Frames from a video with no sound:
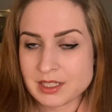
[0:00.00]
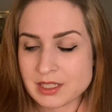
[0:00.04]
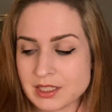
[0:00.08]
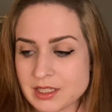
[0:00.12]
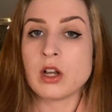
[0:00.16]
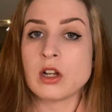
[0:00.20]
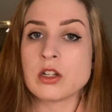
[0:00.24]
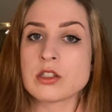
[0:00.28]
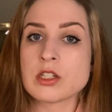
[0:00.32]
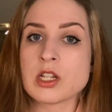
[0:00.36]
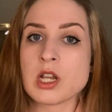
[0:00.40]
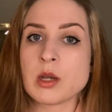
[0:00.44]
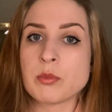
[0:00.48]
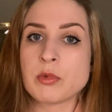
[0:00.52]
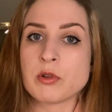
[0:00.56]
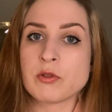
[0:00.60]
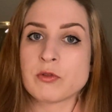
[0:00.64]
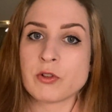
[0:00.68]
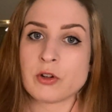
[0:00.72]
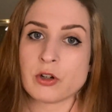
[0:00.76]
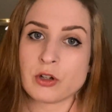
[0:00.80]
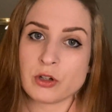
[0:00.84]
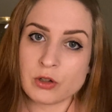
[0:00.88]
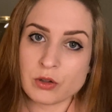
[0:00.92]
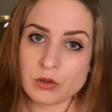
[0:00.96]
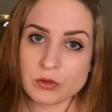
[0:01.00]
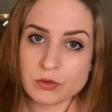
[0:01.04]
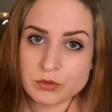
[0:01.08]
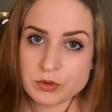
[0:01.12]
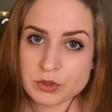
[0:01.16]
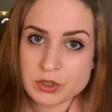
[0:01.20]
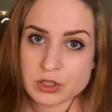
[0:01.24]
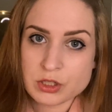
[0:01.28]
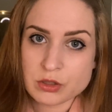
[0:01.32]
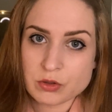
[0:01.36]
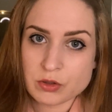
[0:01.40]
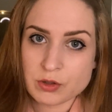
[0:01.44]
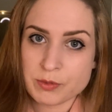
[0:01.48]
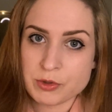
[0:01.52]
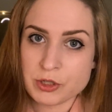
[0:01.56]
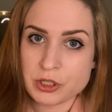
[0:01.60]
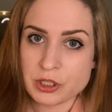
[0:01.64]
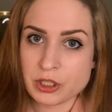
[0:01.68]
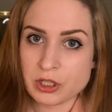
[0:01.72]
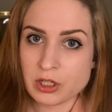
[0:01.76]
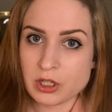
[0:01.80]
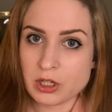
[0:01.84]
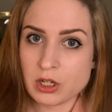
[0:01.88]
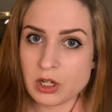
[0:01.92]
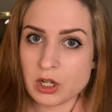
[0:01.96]
On top of her own
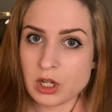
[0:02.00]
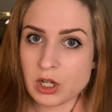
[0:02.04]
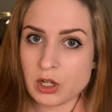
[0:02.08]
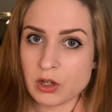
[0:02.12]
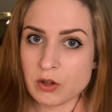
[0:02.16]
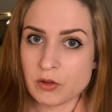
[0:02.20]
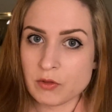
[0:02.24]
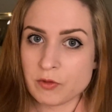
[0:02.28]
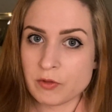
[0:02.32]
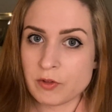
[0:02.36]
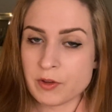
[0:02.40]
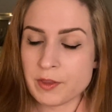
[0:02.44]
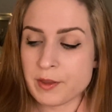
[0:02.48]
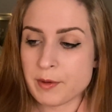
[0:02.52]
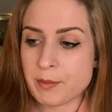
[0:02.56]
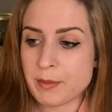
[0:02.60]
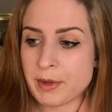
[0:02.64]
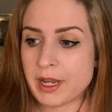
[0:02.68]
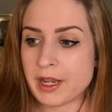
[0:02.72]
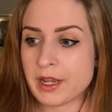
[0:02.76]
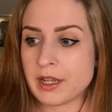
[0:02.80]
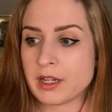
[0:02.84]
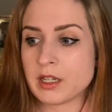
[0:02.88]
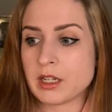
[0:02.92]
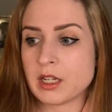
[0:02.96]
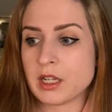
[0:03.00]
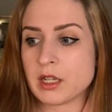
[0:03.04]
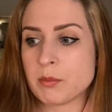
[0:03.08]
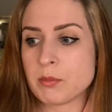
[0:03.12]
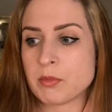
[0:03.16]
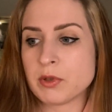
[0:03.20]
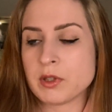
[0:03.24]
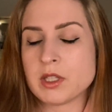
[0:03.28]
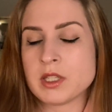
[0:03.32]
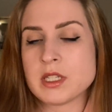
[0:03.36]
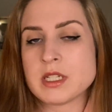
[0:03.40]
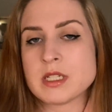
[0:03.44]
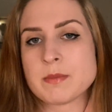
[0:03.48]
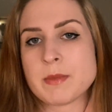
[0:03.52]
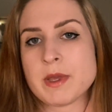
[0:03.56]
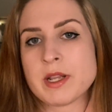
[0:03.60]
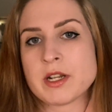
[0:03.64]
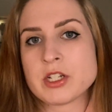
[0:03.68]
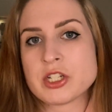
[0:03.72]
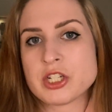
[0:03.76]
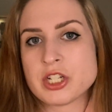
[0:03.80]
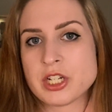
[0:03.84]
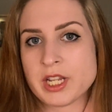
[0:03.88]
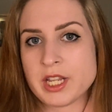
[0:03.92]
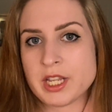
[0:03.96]
description of the man, police
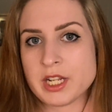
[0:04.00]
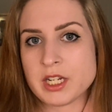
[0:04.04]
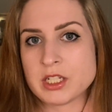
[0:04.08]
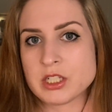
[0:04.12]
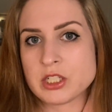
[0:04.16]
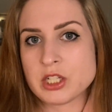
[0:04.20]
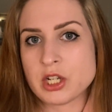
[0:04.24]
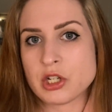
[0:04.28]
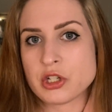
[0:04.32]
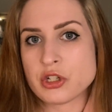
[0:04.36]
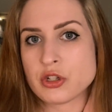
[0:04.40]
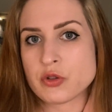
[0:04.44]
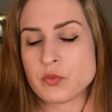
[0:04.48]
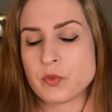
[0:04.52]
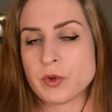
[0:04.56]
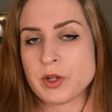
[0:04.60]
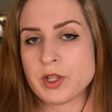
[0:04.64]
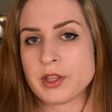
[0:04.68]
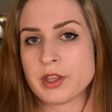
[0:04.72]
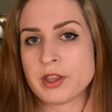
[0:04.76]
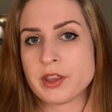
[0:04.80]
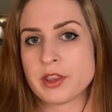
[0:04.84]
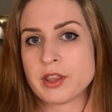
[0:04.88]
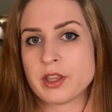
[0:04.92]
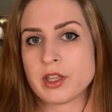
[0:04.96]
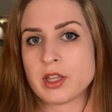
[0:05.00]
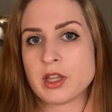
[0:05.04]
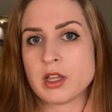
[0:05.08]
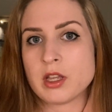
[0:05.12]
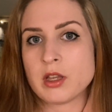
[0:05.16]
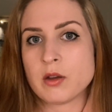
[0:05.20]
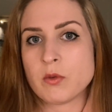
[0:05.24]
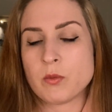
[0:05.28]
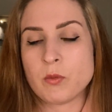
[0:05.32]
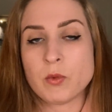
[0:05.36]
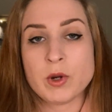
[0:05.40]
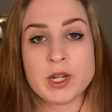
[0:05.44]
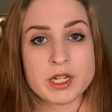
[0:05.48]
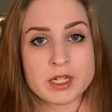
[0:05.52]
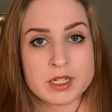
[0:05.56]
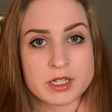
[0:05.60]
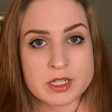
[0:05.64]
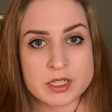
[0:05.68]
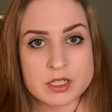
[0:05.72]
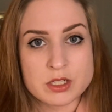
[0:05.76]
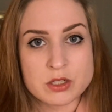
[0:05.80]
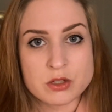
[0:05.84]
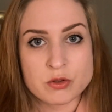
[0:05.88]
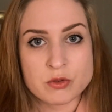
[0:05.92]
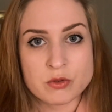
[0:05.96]
managed to get in touch with a
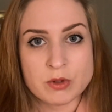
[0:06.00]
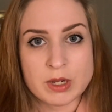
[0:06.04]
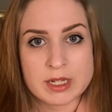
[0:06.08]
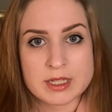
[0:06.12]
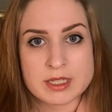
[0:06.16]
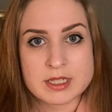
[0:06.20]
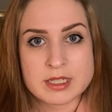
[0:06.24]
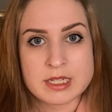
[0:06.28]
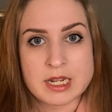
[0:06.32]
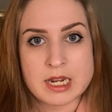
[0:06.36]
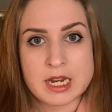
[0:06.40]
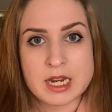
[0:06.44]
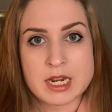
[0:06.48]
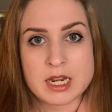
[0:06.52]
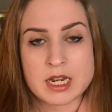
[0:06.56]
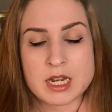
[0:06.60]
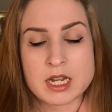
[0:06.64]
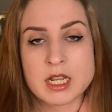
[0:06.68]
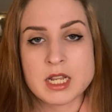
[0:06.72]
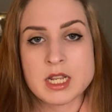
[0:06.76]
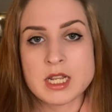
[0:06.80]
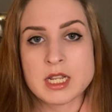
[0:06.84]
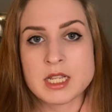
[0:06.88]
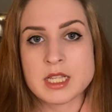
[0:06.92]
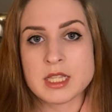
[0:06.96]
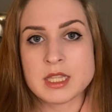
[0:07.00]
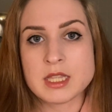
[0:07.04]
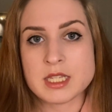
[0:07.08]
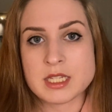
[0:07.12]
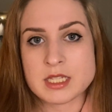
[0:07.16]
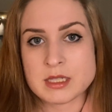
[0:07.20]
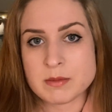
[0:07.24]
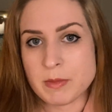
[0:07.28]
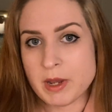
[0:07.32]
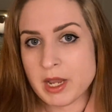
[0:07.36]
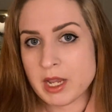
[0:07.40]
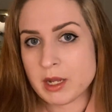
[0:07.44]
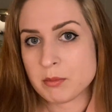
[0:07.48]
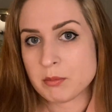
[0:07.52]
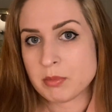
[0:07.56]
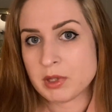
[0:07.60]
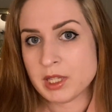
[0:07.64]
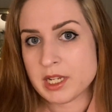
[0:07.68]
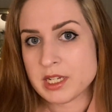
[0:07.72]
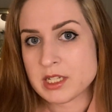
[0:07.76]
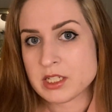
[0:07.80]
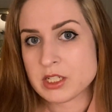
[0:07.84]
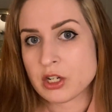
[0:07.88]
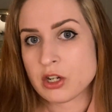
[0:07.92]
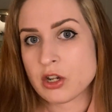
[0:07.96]
witness who had seen this man
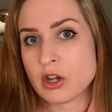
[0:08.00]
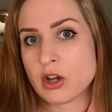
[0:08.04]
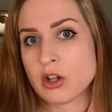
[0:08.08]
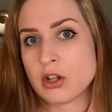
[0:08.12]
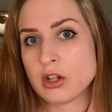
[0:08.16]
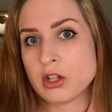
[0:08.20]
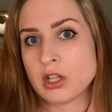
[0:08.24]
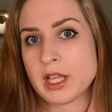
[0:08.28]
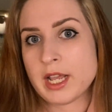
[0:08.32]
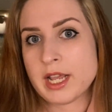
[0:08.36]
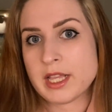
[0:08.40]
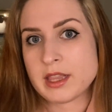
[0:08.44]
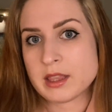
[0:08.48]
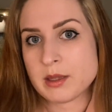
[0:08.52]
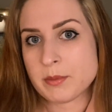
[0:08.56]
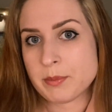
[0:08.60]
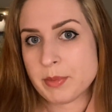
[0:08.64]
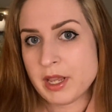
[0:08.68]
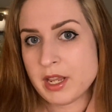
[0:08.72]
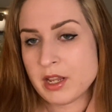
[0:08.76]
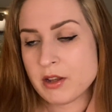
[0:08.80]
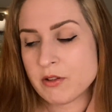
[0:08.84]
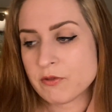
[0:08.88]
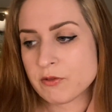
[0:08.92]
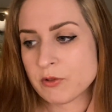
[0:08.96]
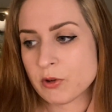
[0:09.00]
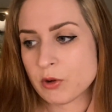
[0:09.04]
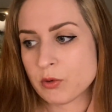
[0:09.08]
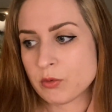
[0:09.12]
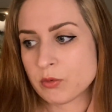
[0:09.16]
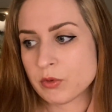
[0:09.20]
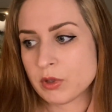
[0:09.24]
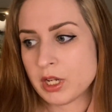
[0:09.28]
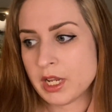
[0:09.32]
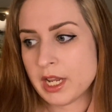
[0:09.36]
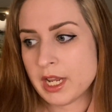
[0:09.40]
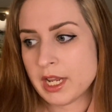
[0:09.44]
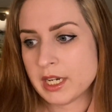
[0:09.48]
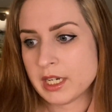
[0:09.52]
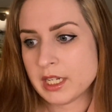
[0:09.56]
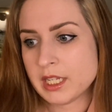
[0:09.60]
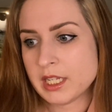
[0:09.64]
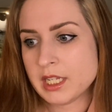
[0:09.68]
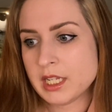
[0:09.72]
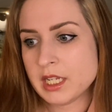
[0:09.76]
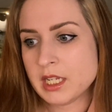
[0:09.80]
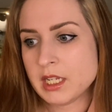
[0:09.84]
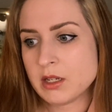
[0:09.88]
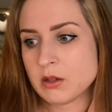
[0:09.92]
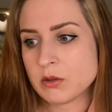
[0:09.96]
place a call at the payphone, and
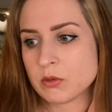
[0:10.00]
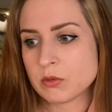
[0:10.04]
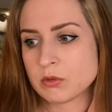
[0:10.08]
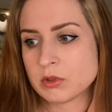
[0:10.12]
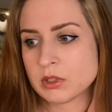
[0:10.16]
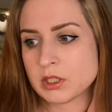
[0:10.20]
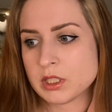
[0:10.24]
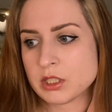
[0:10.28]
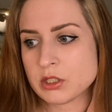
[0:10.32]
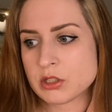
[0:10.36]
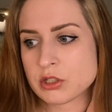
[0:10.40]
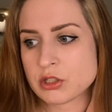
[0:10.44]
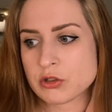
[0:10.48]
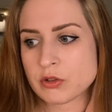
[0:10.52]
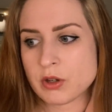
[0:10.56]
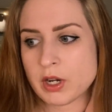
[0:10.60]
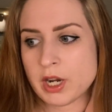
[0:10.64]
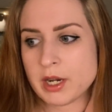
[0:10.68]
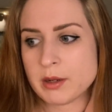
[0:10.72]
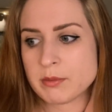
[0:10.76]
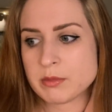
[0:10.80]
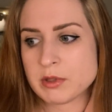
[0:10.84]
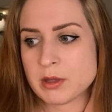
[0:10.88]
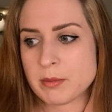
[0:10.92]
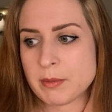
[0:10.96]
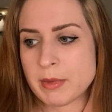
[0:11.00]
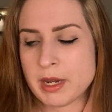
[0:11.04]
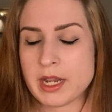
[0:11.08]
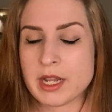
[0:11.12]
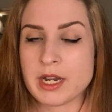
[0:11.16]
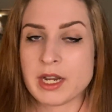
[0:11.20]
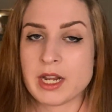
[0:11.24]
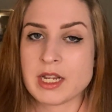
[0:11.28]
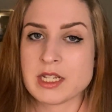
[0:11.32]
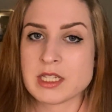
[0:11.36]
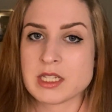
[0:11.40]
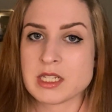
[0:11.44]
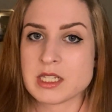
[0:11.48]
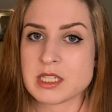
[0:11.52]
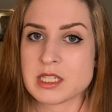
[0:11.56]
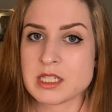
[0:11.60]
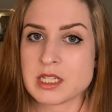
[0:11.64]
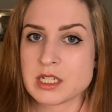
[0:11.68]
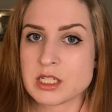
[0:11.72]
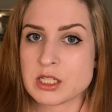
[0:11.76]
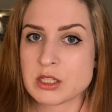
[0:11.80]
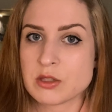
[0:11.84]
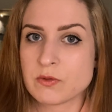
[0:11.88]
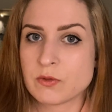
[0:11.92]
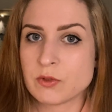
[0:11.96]
he only described the man as a
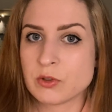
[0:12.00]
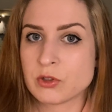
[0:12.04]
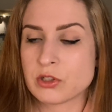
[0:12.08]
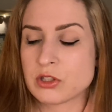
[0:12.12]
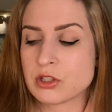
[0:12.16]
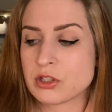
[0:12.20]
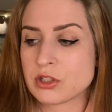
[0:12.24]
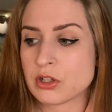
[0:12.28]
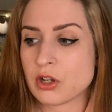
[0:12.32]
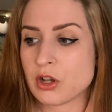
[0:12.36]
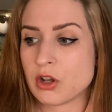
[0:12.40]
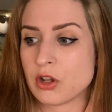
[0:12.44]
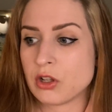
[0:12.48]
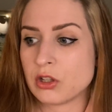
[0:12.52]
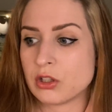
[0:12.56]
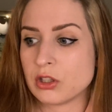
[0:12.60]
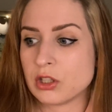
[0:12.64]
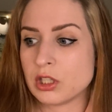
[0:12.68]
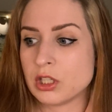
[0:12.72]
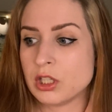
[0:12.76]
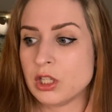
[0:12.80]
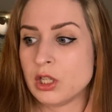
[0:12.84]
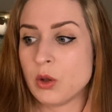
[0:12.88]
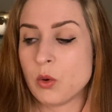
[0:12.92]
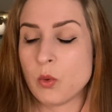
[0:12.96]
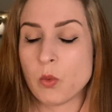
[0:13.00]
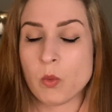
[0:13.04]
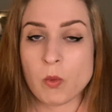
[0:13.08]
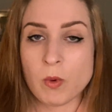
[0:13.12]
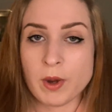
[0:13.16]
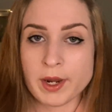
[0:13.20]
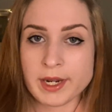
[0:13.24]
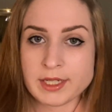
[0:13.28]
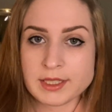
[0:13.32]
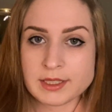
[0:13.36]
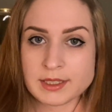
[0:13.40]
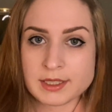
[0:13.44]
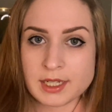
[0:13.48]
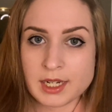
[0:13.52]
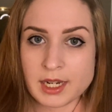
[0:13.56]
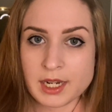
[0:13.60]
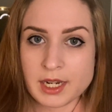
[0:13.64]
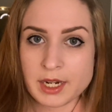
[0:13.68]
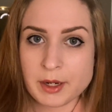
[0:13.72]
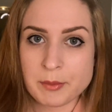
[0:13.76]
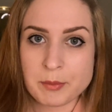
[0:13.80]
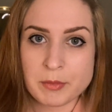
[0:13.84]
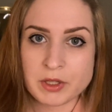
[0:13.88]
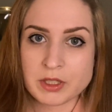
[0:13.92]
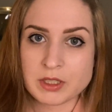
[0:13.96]
6-foot-tall white guy,
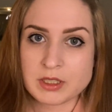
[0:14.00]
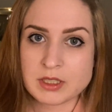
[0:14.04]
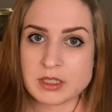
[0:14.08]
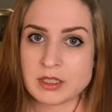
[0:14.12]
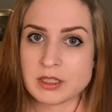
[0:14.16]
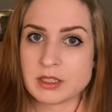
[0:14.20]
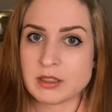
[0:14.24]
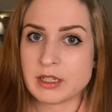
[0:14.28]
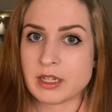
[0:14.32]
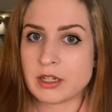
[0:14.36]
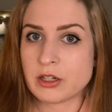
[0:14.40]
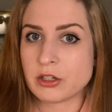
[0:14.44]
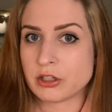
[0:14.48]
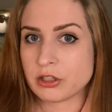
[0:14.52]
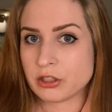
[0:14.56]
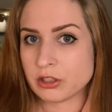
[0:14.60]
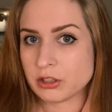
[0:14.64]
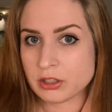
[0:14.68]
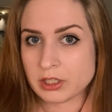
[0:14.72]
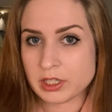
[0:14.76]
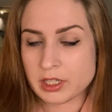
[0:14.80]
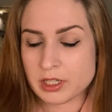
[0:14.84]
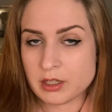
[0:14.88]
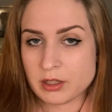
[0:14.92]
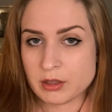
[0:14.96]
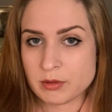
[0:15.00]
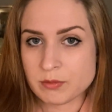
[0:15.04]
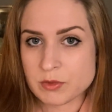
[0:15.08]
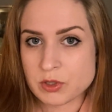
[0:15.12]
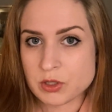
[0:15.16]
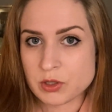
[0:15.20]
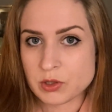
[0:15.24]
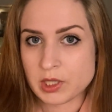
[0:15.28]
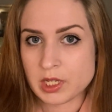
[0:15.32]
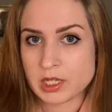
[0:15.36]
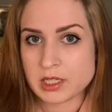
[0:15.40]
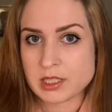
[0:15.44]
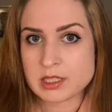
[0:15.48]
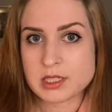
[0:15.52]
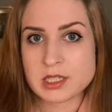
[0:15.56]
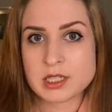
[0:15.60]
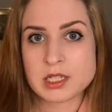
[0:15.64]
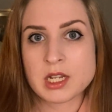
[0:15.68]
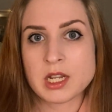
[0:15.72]
but didn't get a good look at him, so that's